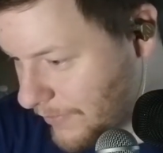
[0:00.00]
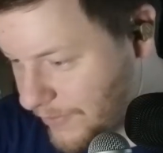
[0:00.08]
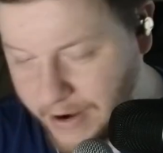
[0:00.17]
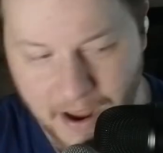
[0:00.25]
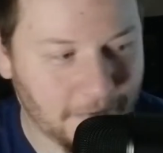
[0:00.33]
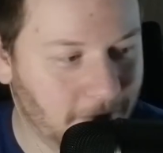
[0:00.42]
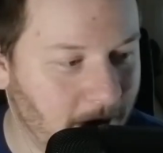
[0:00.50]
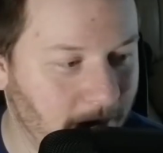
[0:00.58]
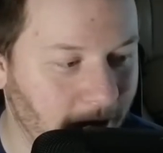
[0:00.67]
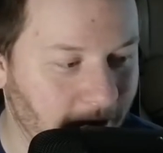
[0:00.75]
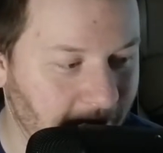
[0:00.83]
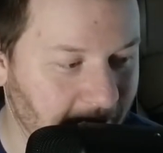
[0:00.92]
chat
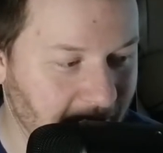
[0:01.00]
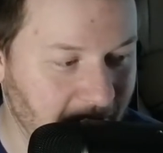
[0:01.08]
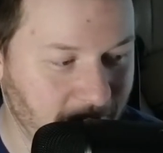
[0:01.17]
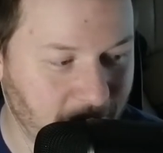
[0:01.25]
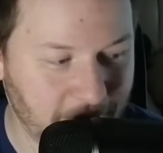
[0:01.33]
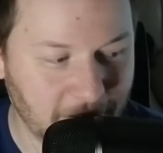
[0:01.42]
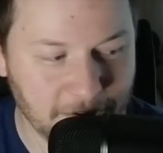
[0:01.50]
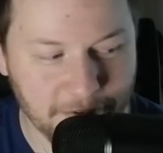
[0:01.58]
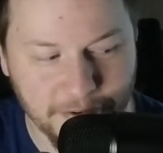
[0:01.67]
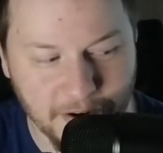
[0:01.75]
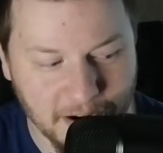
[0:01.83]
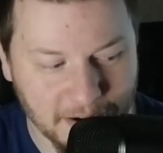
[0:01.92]
rebooting at everything.
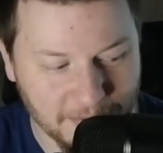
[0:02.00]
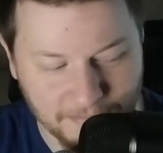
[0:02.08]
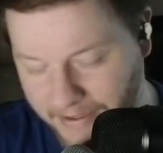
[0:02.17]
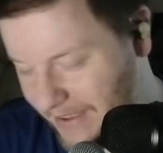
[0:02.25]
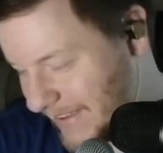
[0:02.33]
Shut up.